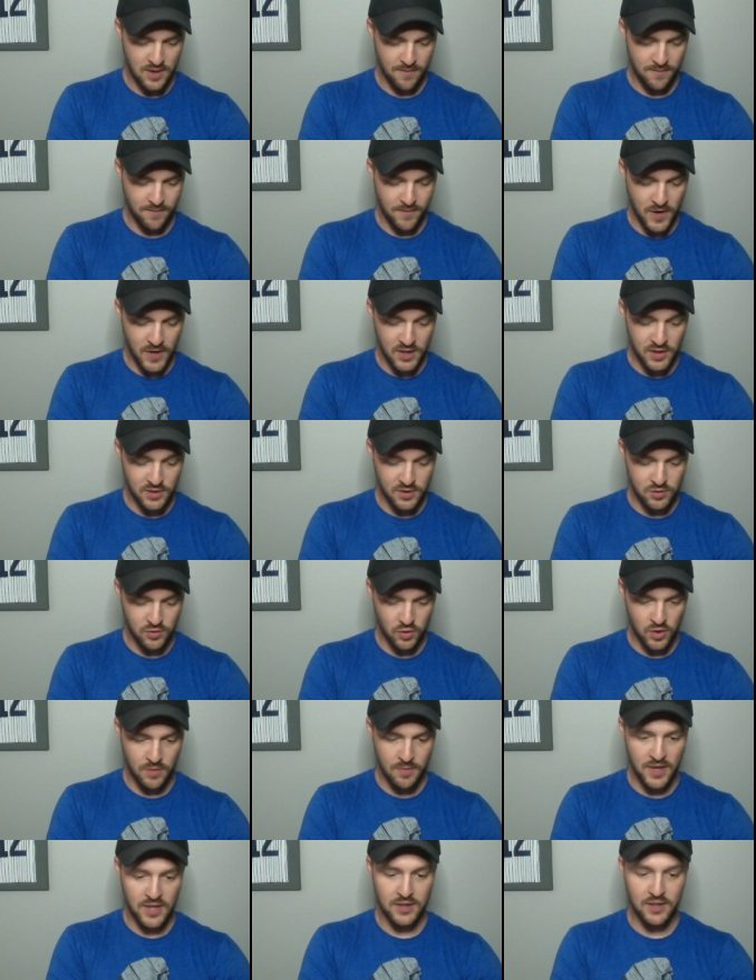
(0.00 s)
funny
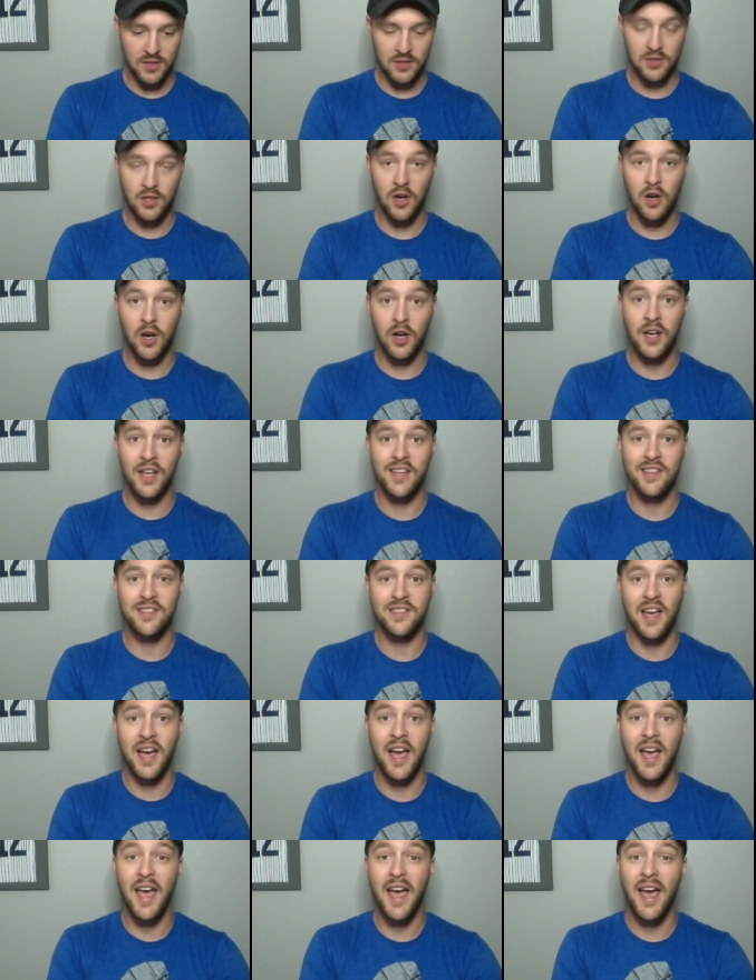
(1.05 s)
story about this card is
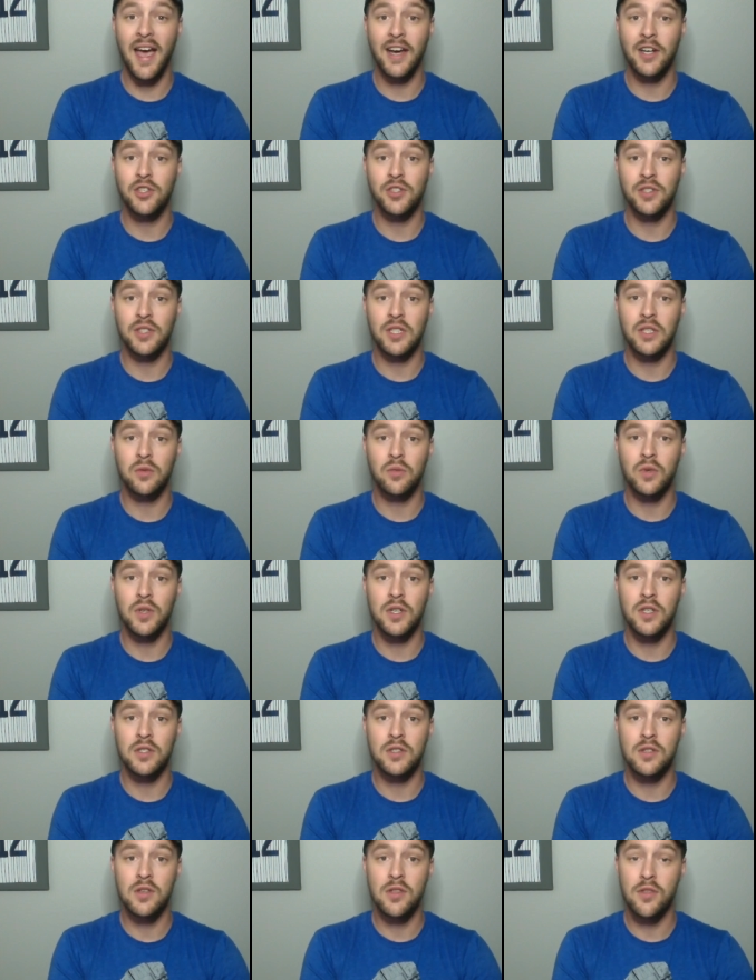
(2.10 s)
I actually
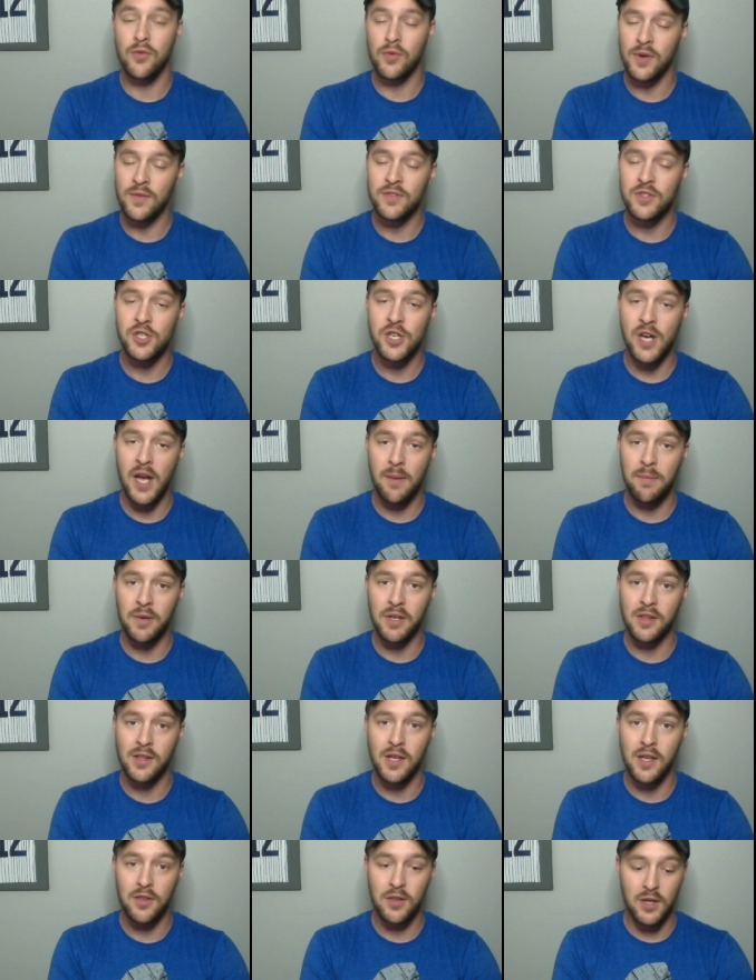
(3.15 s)
was thrift
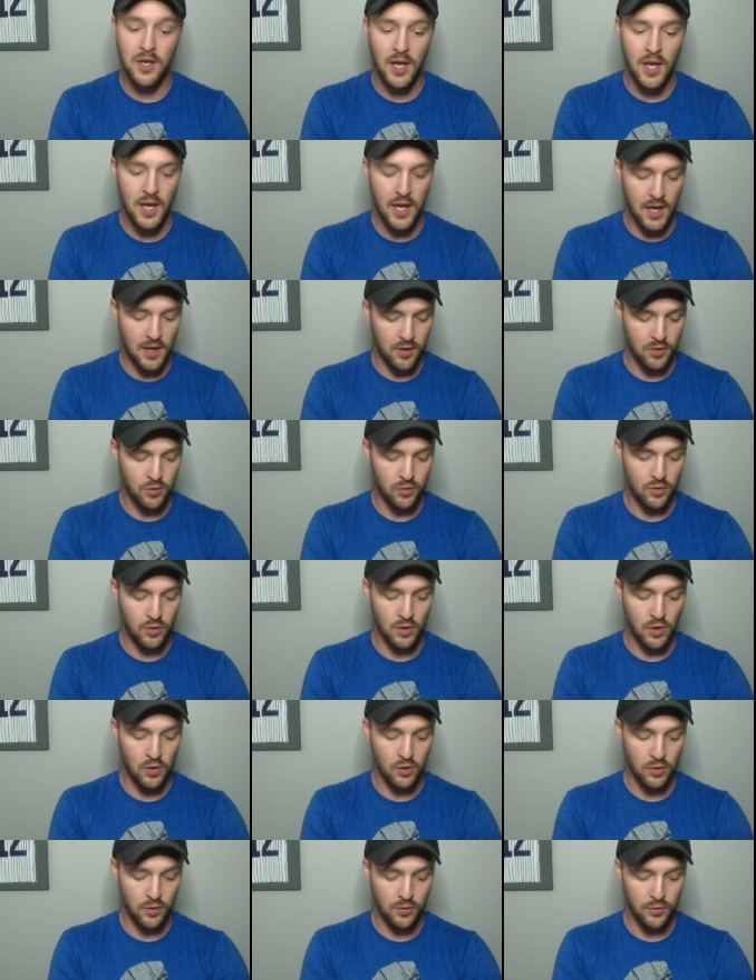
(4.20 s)
shopping the other day at a
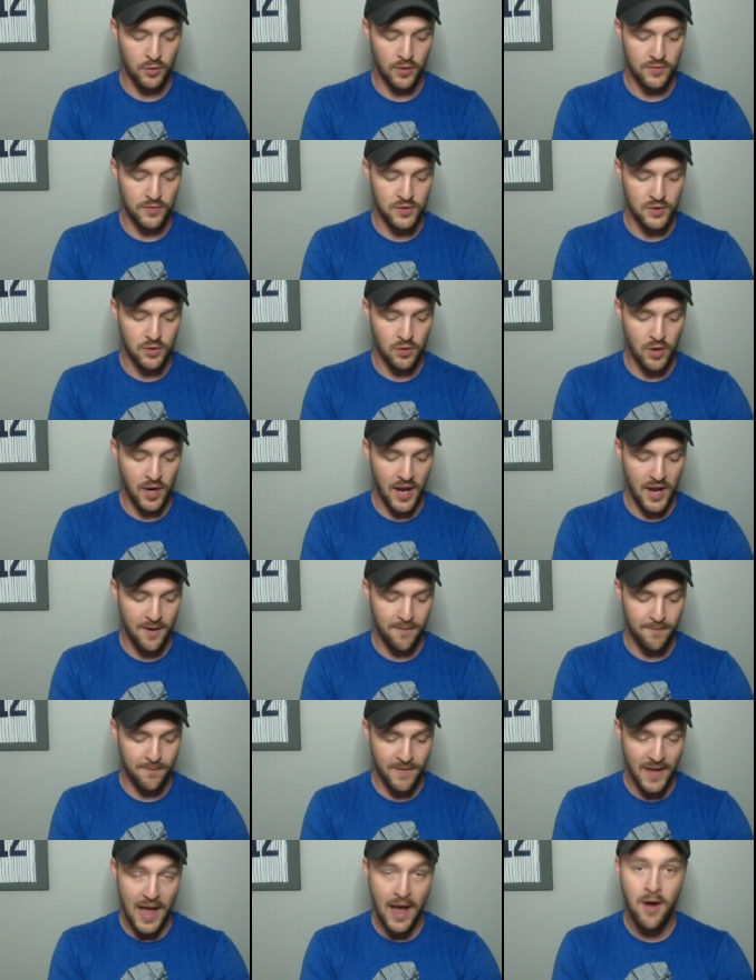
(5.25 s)
local thrift store and
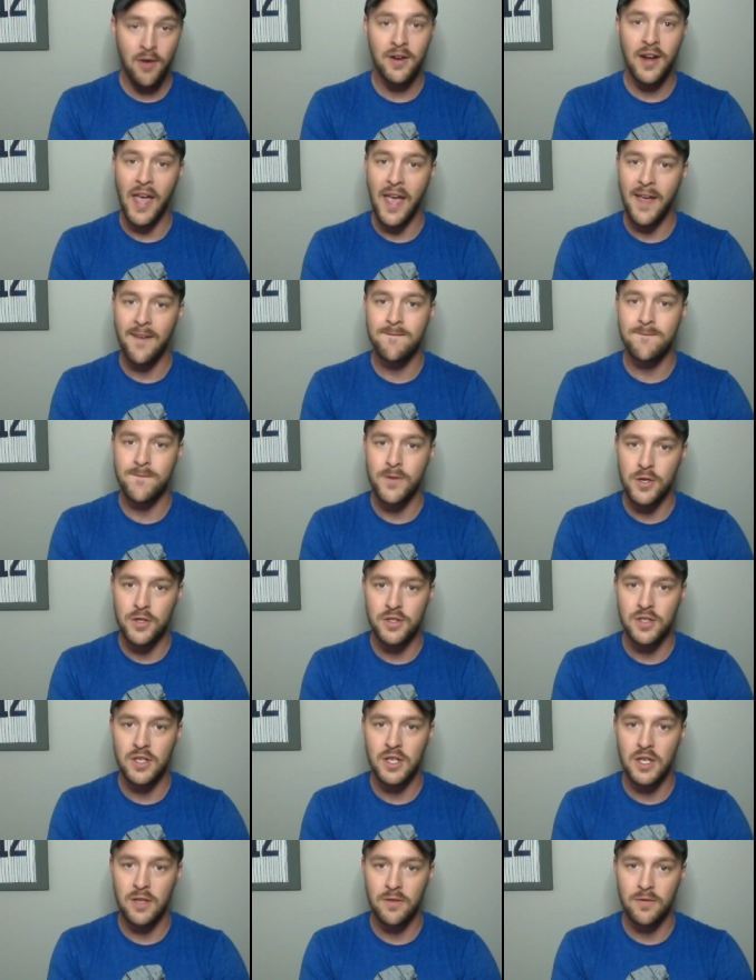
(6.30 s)
found a
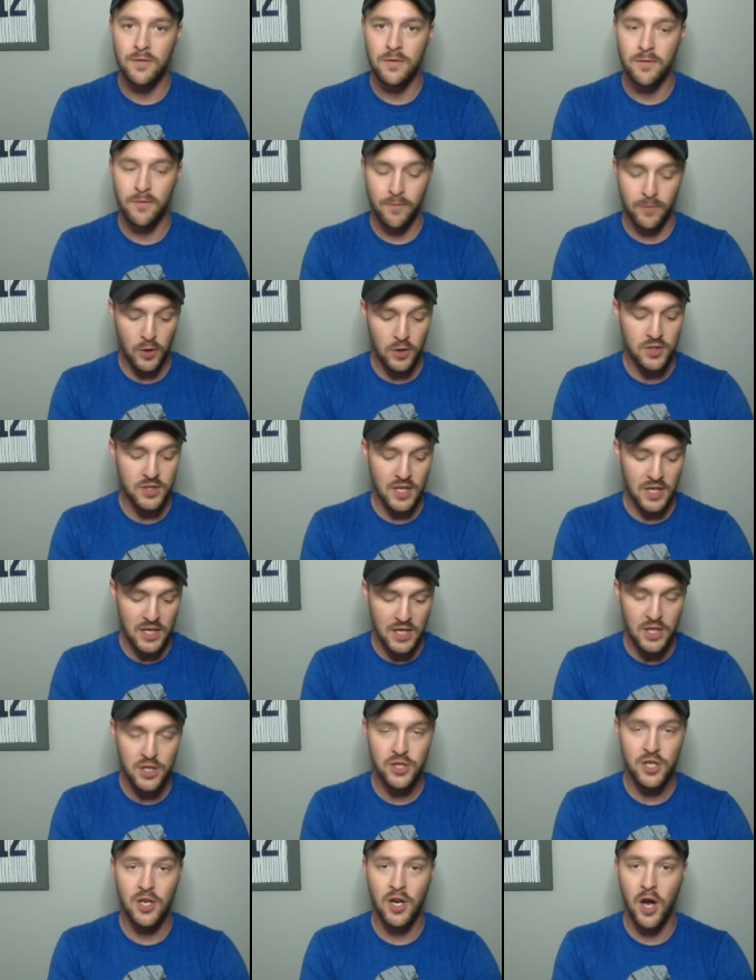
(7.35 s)
first edition first
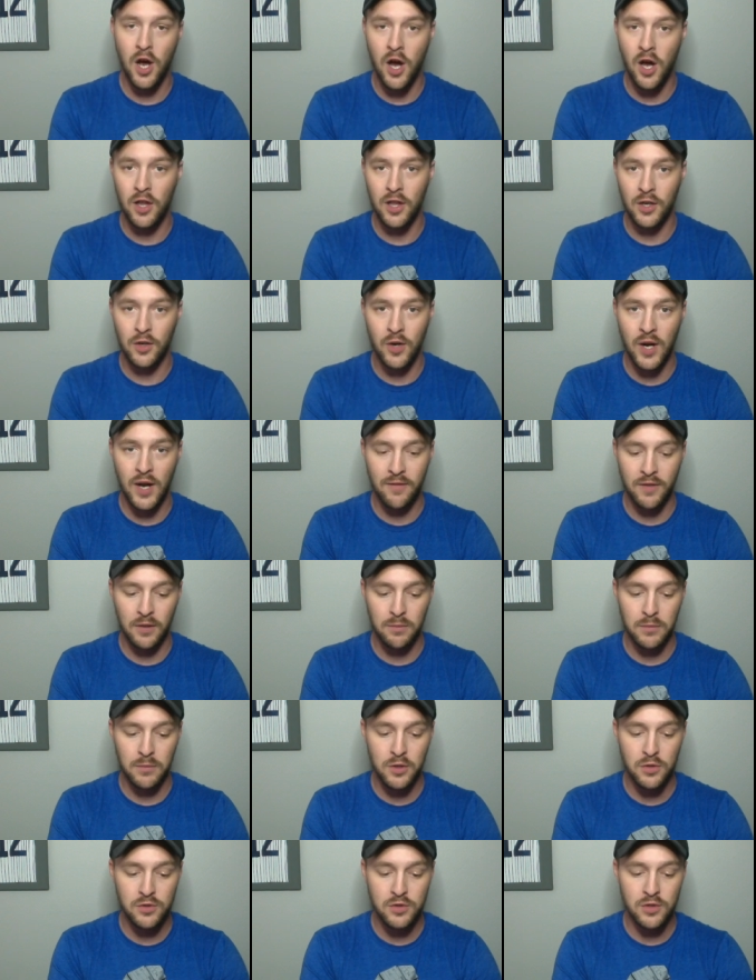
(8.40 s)
edition holographic
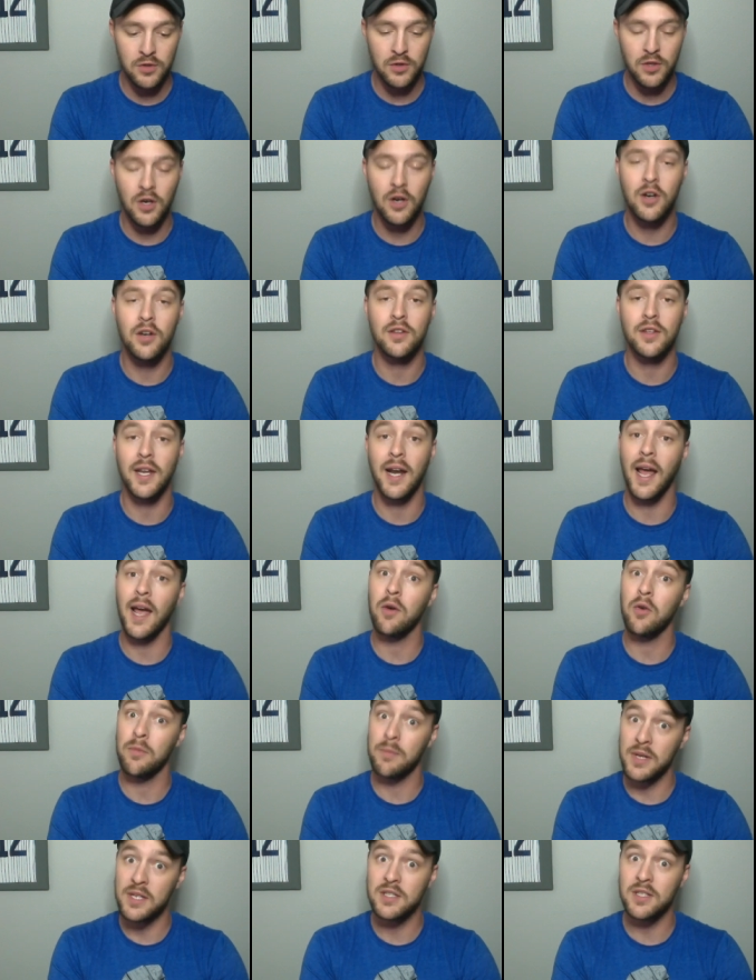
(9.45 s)
Mewtwo card that I
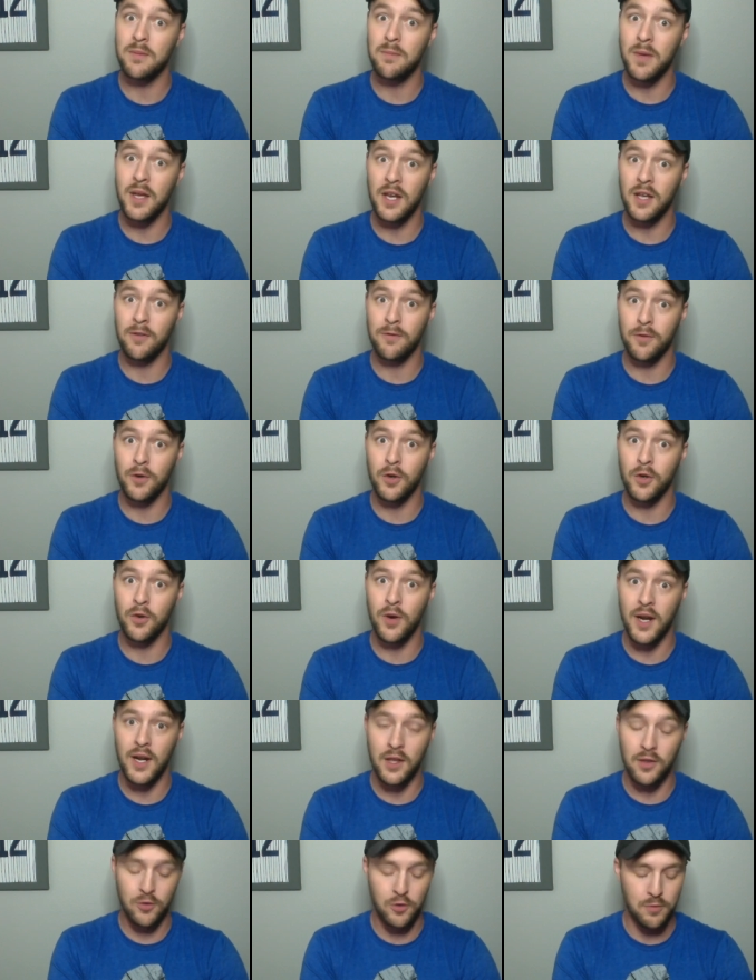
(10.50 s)
will be submitting for
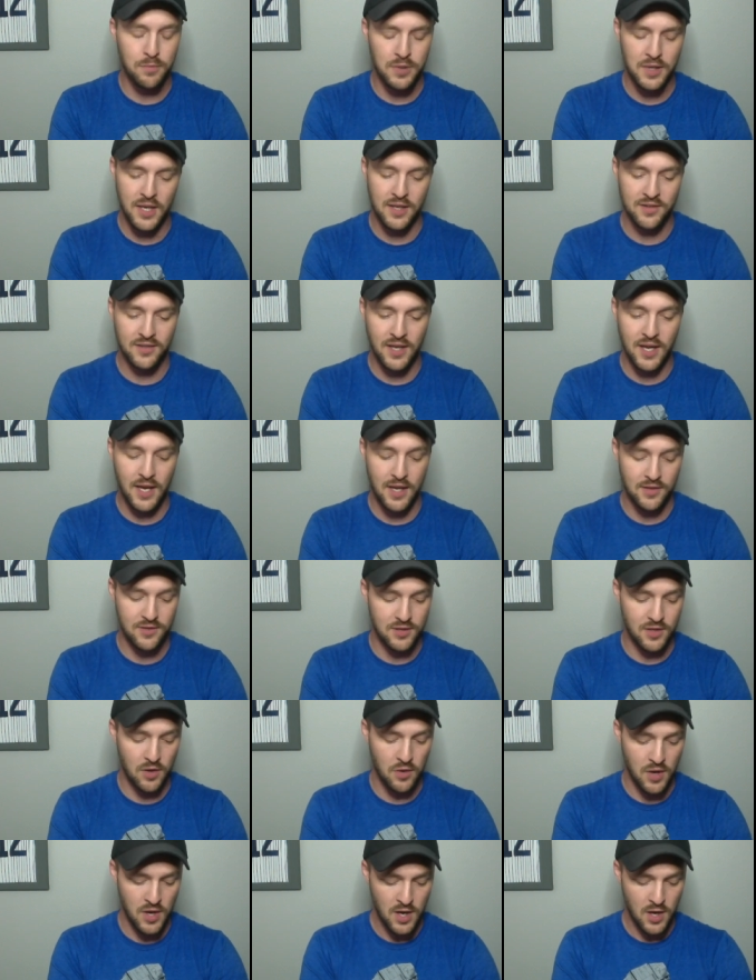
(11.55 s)
grading through PSA.
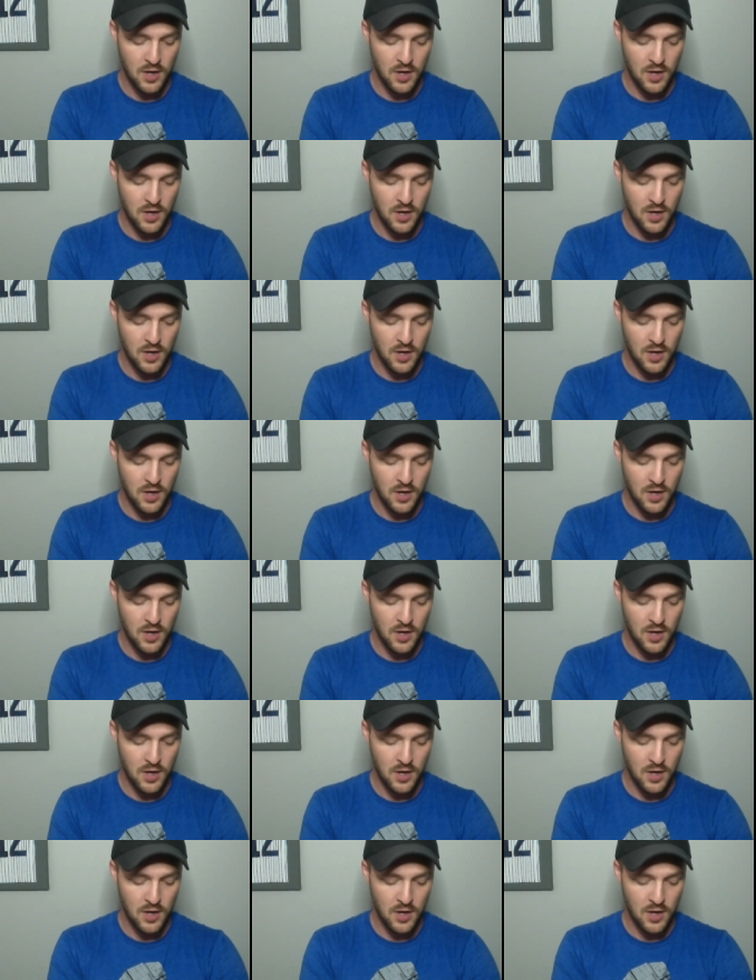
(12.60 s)
So